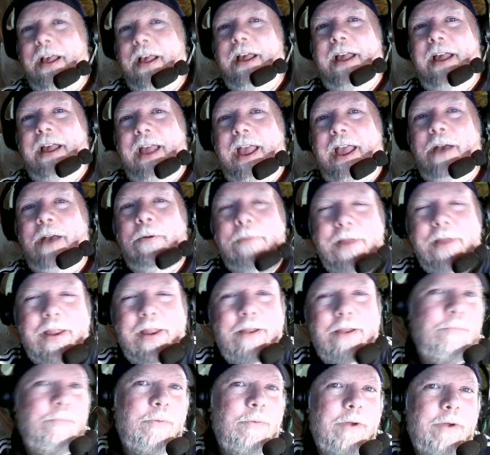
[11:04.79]
how many
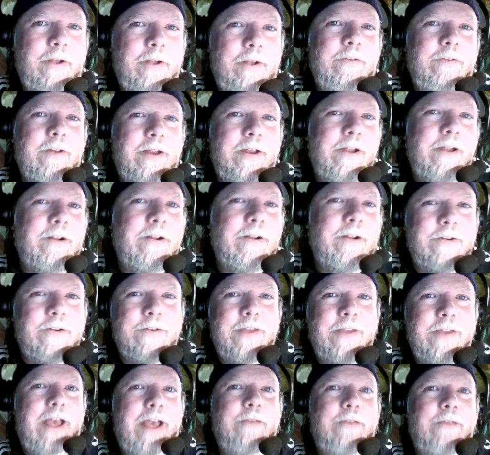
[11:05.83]
hit points your
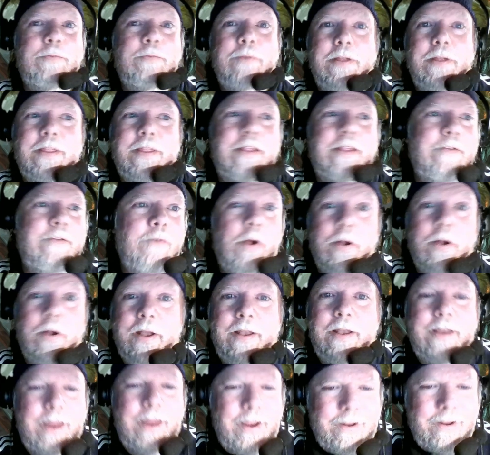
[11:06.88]
characters have and whether they've
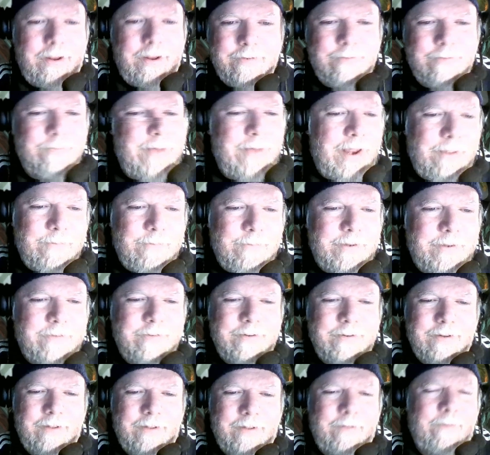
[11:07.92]
already taken some
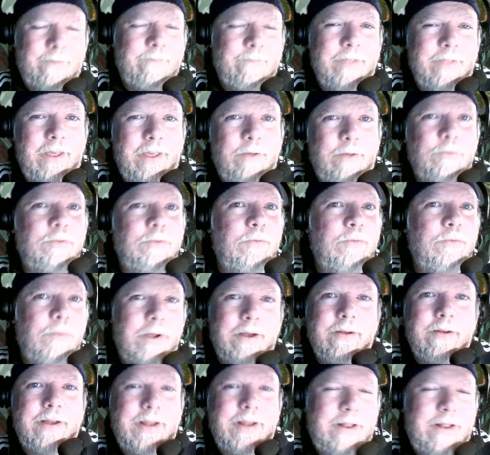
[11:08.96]
damage uh,
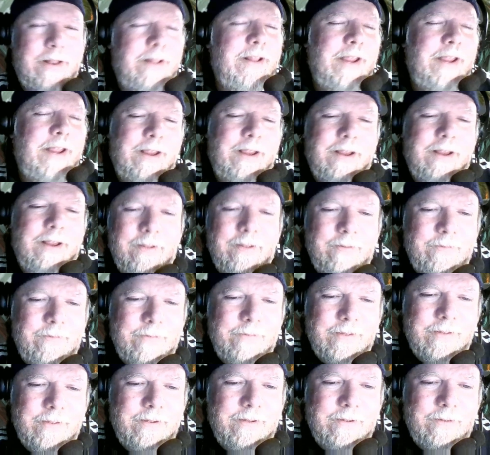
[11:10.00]
elsewhere in the
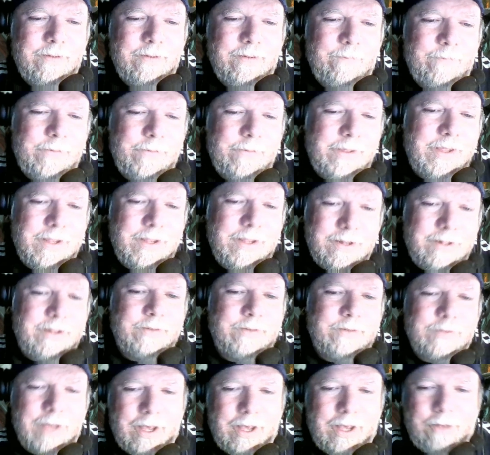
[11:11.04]
uh, in
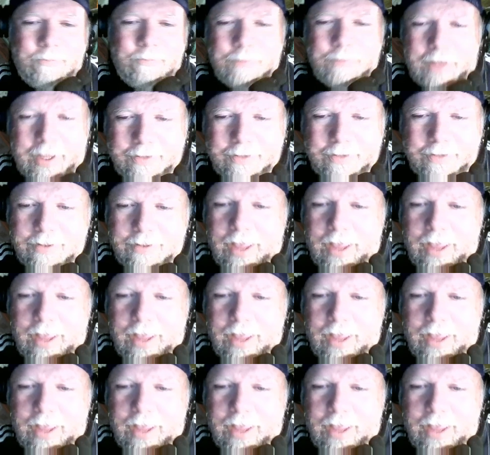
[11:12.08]
this complex.